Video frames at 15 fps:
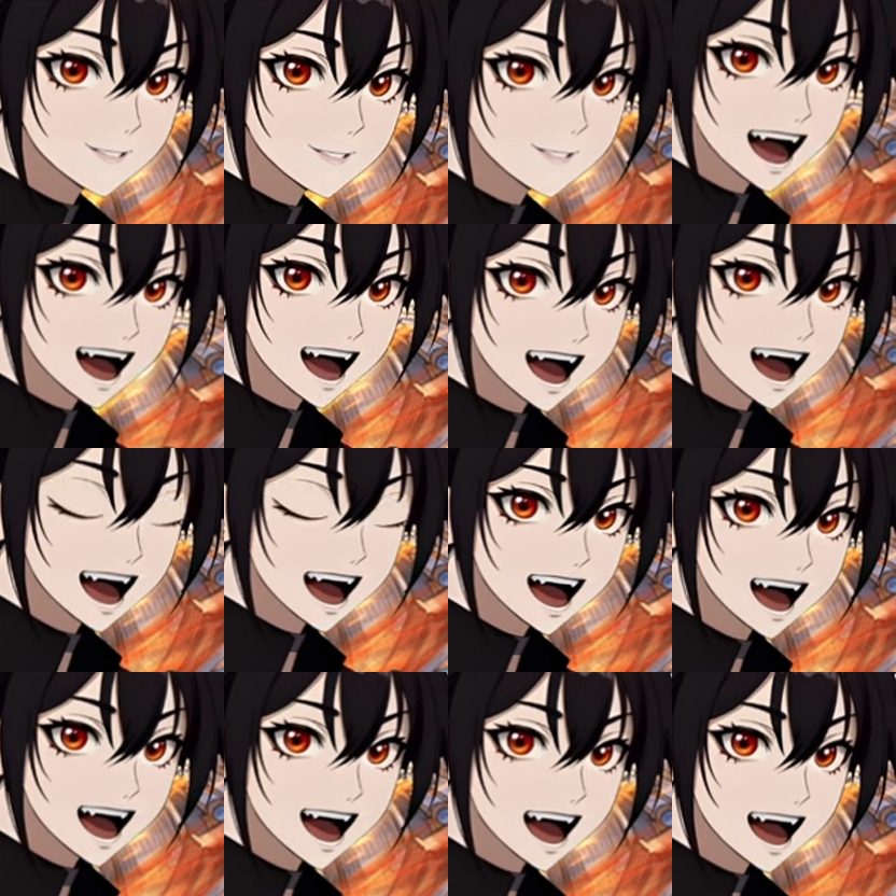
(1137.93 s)
I guess I might
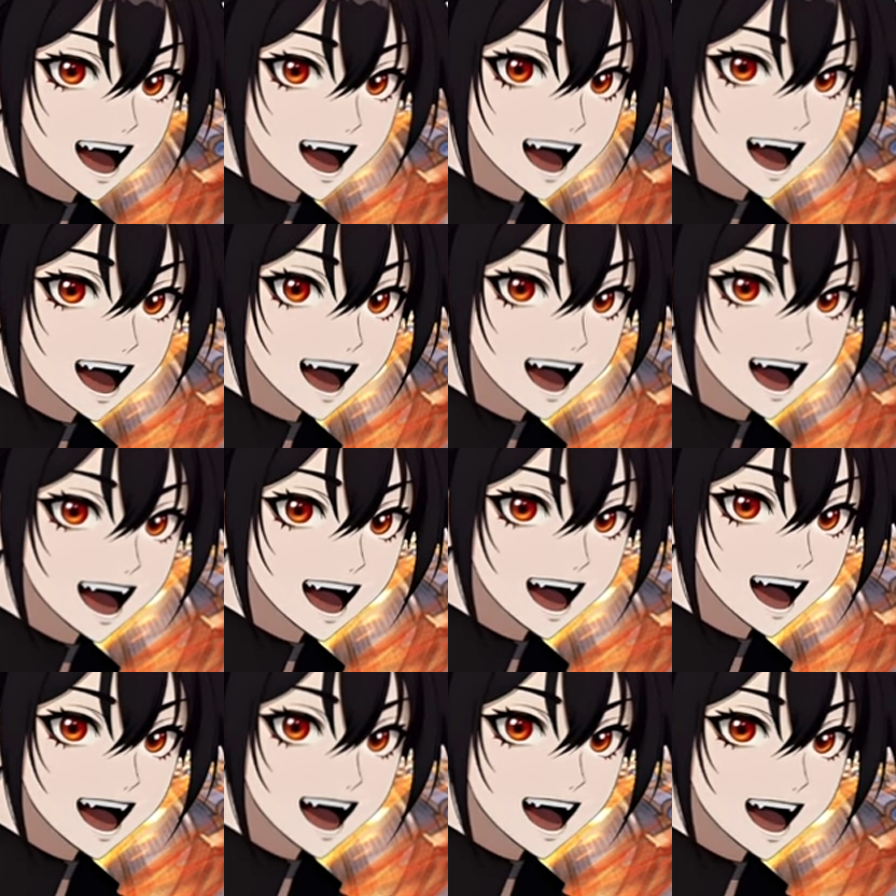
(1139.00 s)
cook something up during the
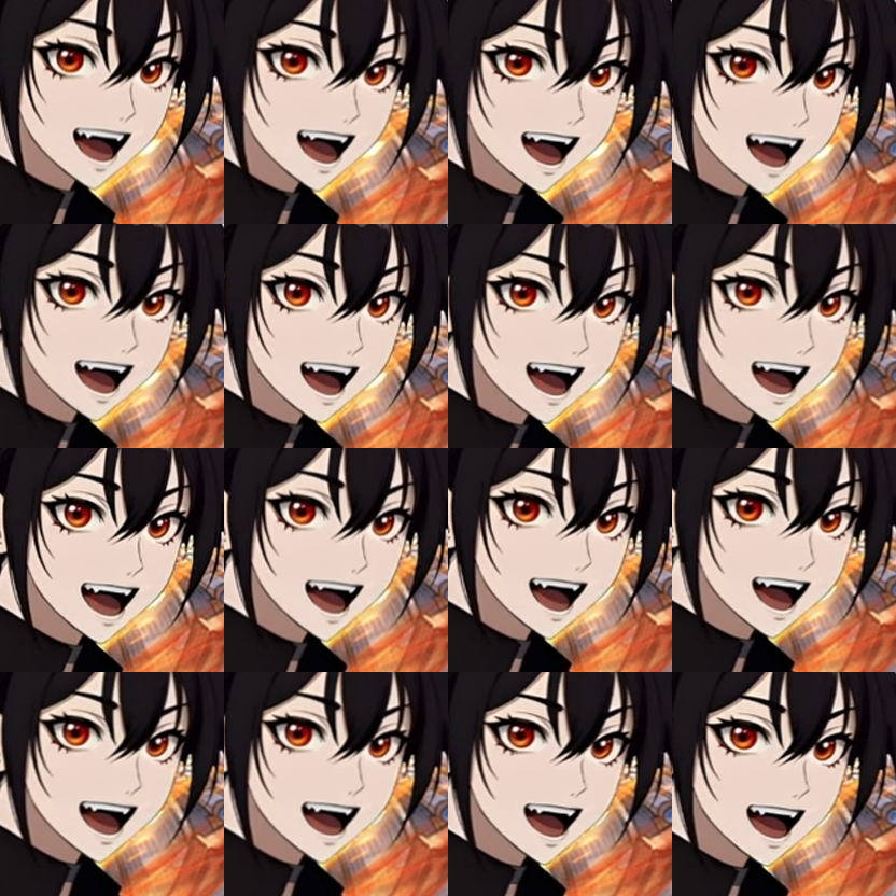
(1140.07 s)
interlude for the inactive
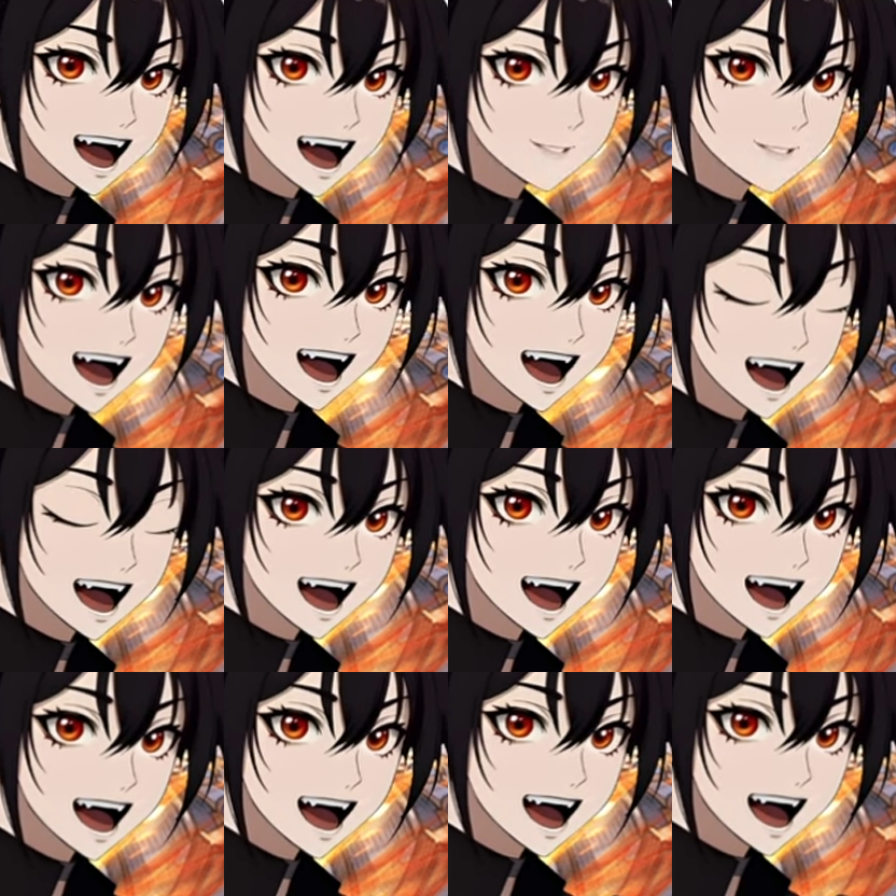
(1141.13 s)
fives, otherwise
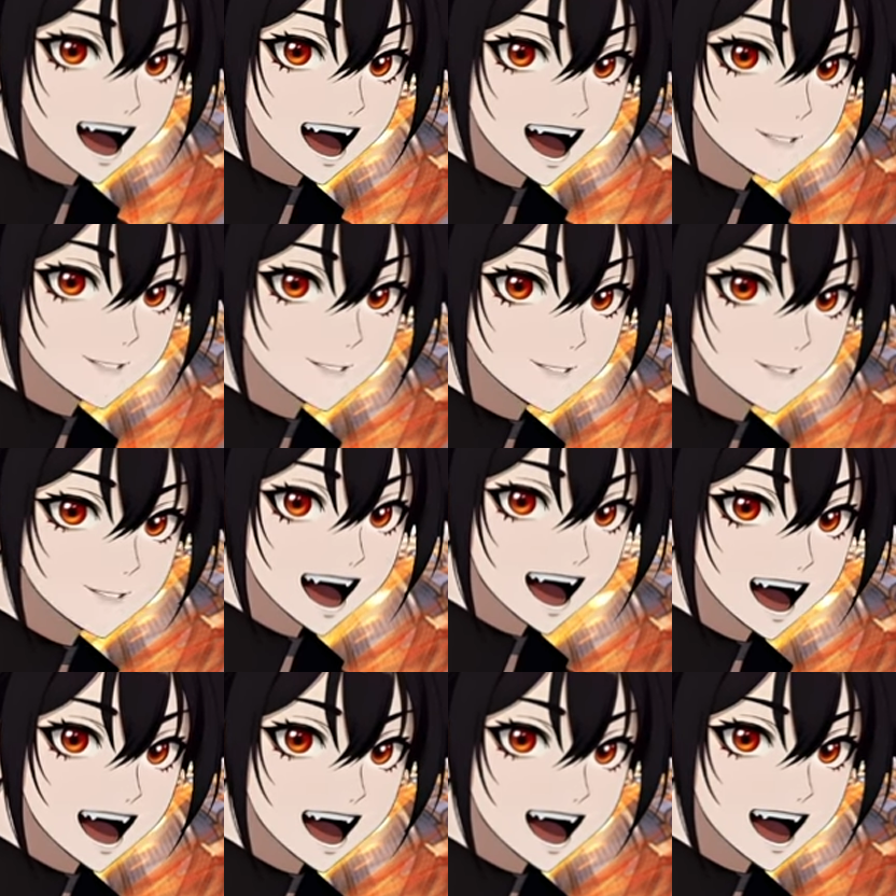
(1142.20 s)
I'm just
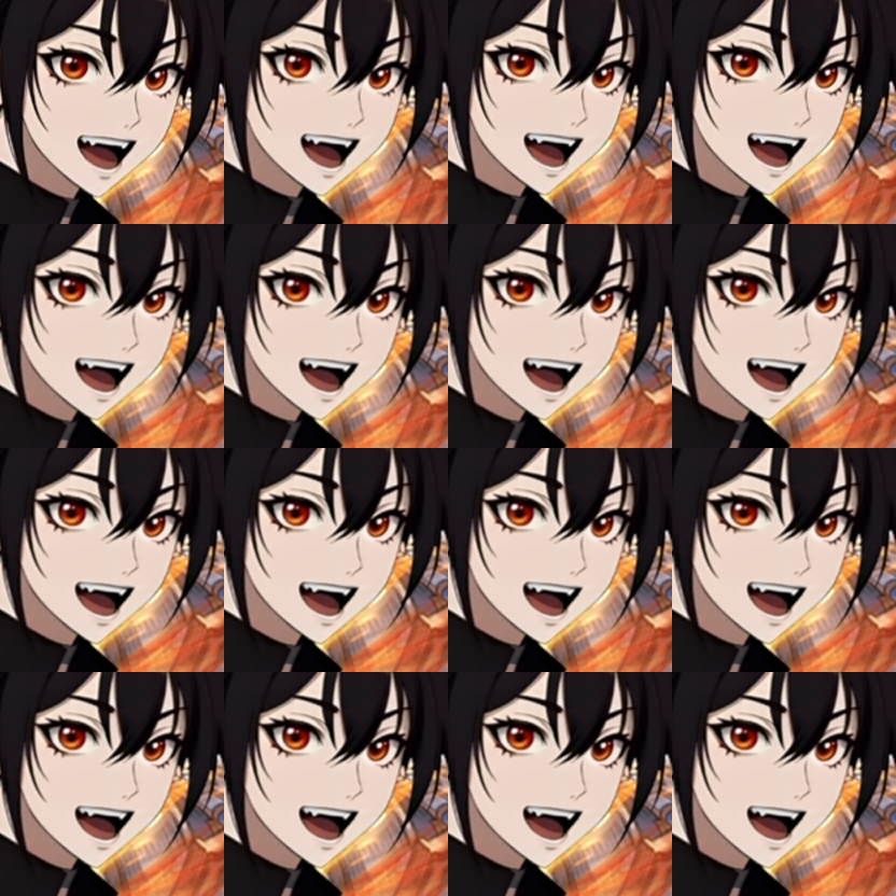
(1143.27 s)
not going to